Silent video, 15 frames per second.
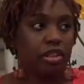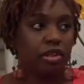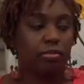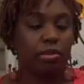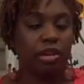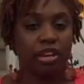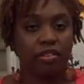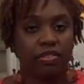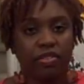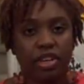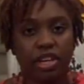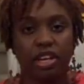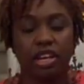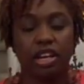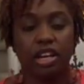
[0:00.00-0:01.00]
the
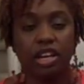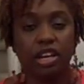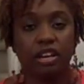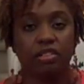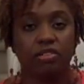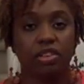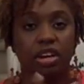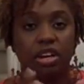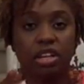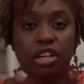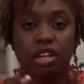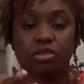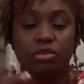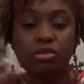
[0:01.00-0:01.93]
benefit of you know